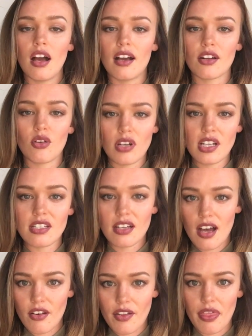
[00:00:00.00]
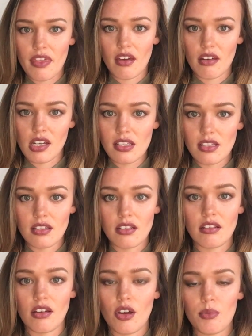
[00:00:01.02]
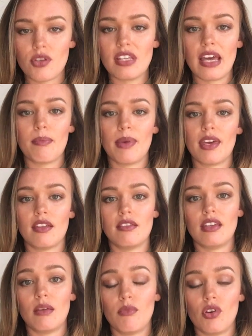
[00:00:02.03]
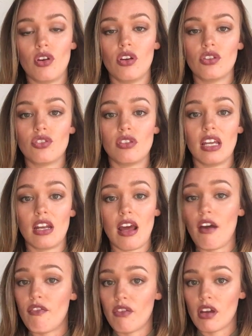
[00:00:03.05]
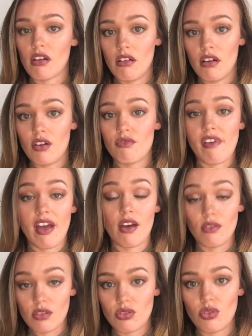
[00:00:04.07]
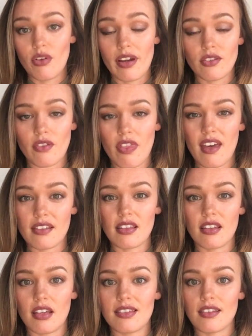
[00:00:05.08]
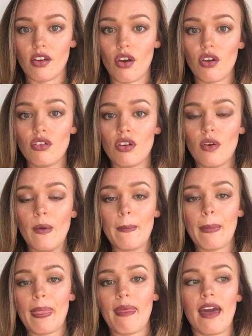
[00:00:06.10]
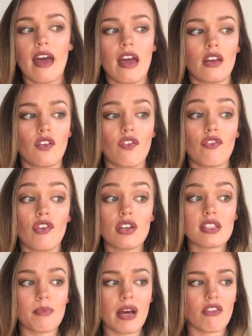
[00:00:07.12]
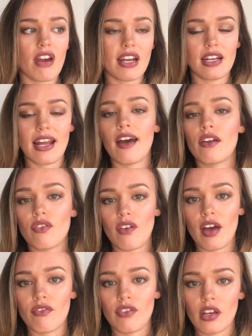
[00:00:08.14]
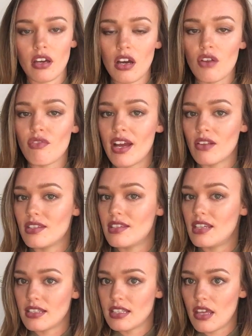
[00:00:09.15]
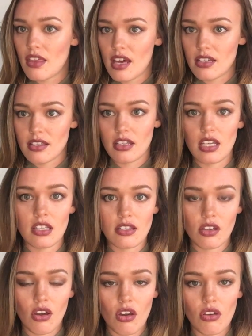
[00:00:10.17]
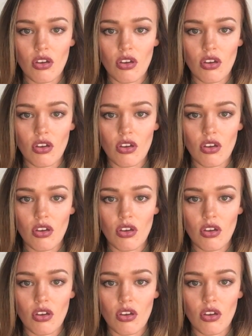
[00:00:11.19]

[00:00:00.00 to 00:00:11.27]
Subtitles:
According to current theories, Homo sapiens emerged in Africa around 200,000 years ago and first migrated out of Africa around 60,000 years ago.